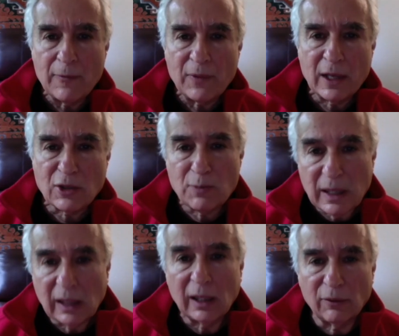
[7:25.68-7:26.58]
Now,
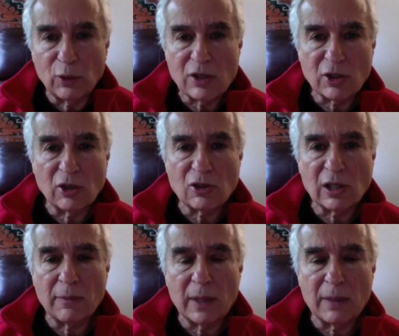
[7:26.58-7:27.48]
speaking of research,
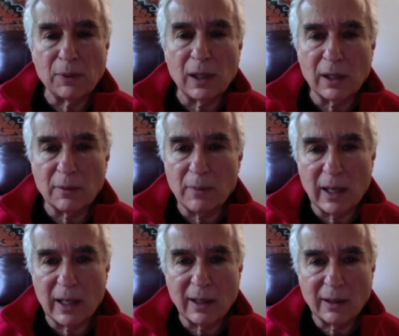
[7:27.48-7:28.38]
let me plug
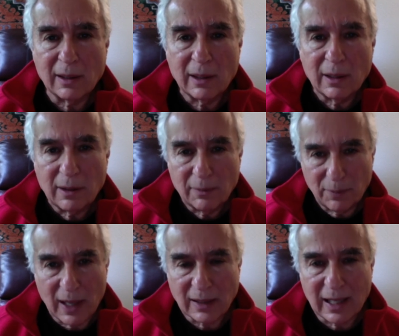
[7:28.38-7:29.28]
my
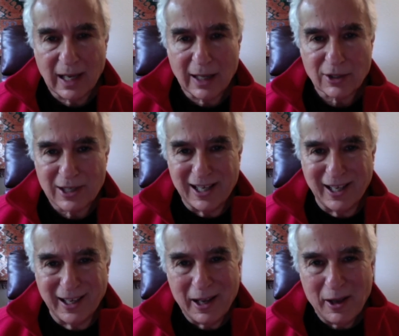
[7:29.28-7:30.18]
podcast
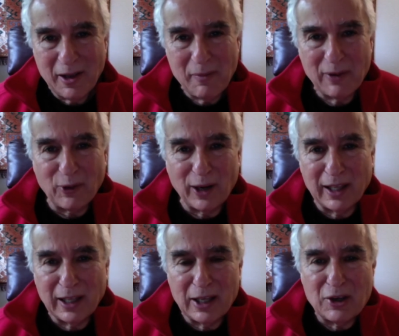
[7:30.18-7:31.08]
before I
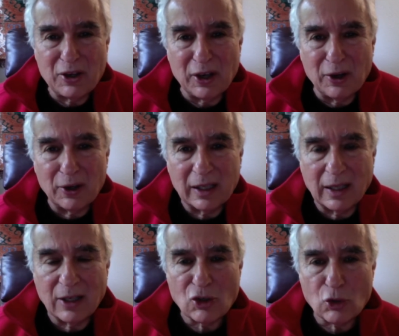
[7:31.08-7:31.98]
let you go.
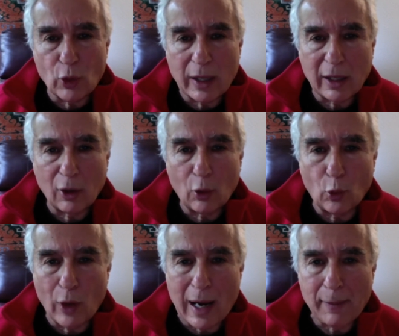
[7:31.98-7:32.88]
Again, it's
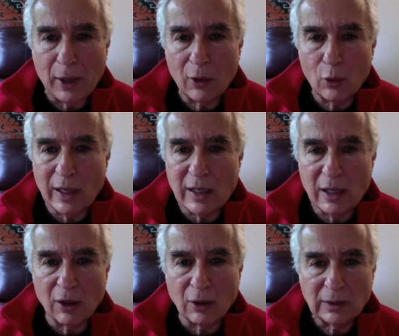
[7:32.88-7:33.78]
Shrinkwrap
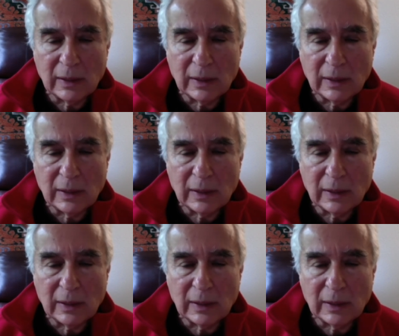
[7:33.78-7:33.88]
Radio.